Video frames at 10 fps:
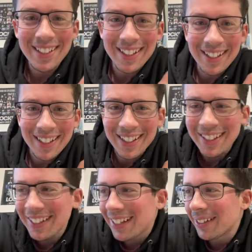
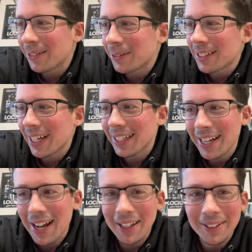uh, good old
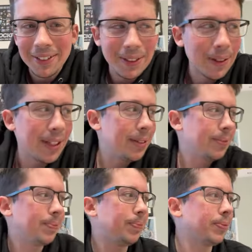technology, right?
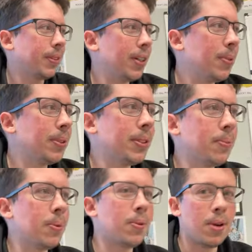Grab a sip
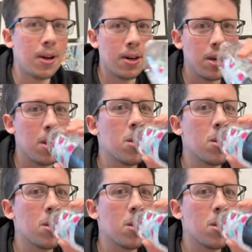of water.